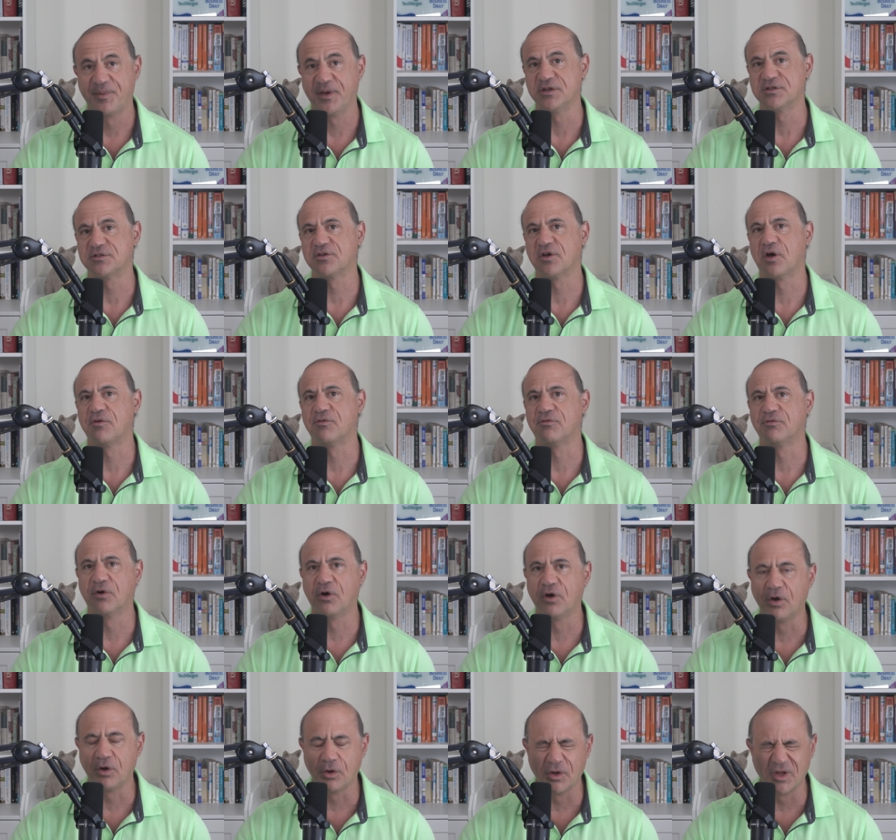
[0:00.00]
based on
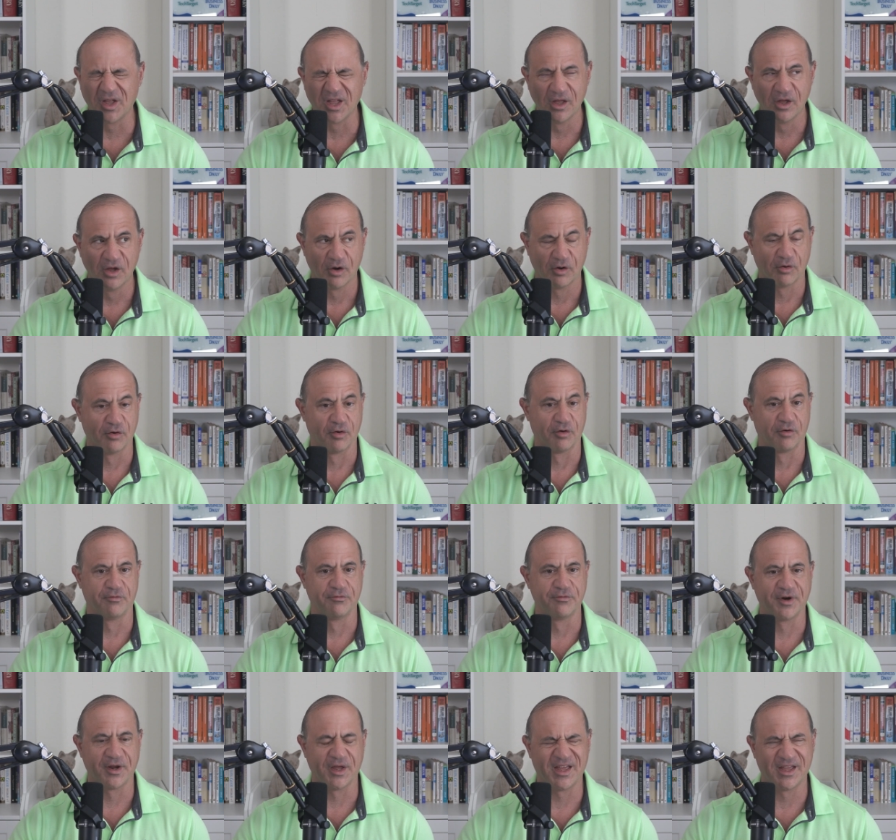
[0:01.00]
role
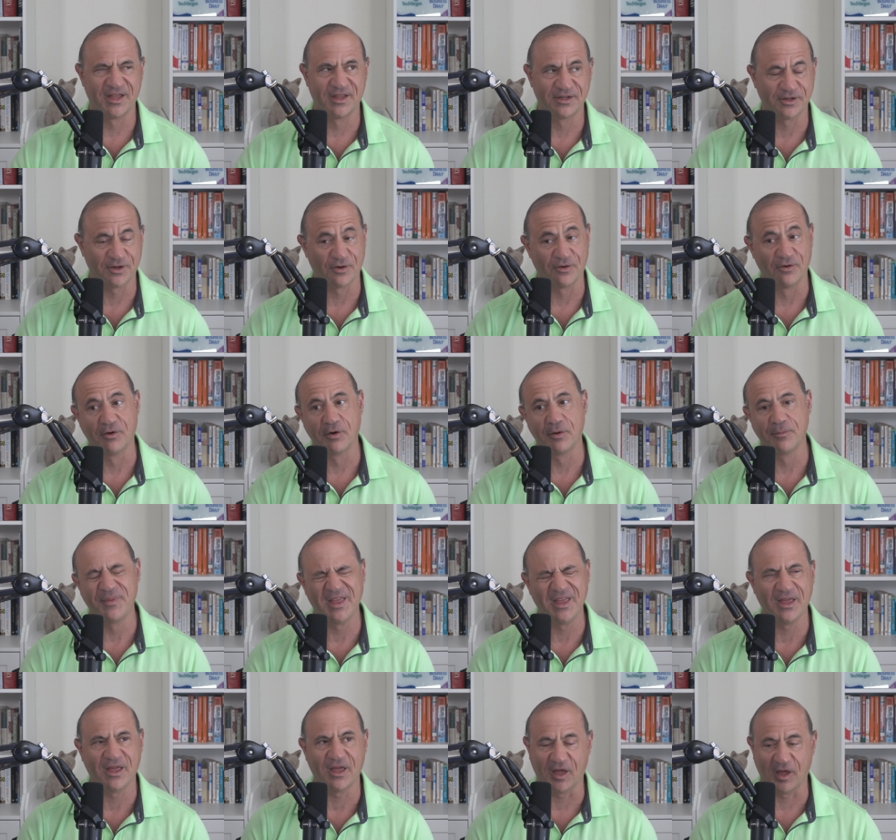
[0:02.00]
or risk or
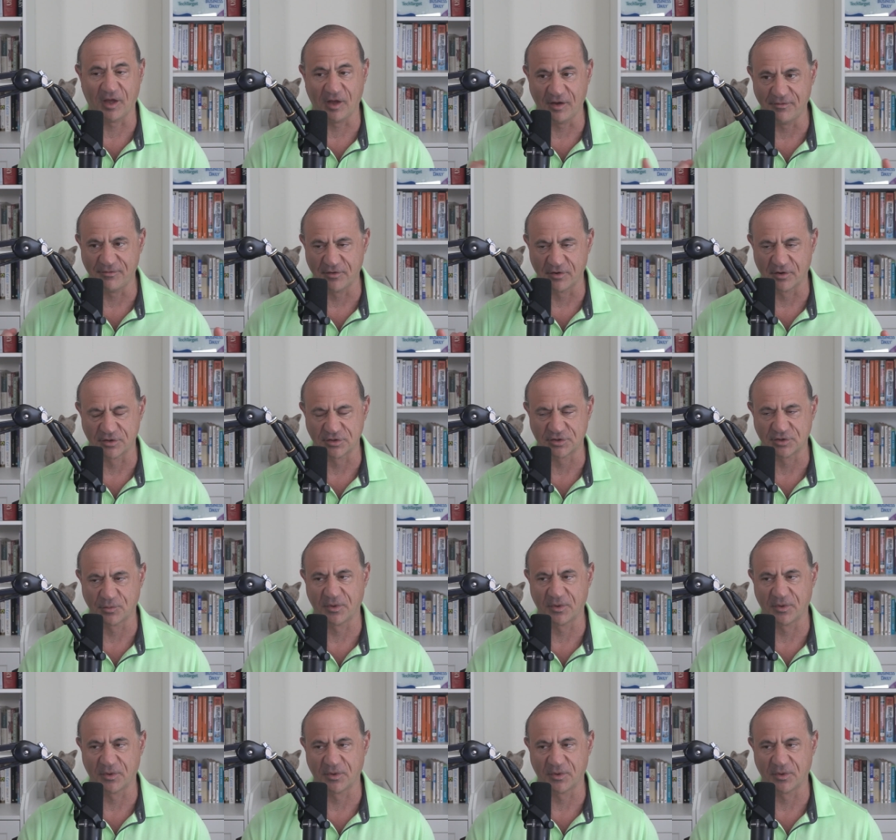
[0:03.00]
behavior.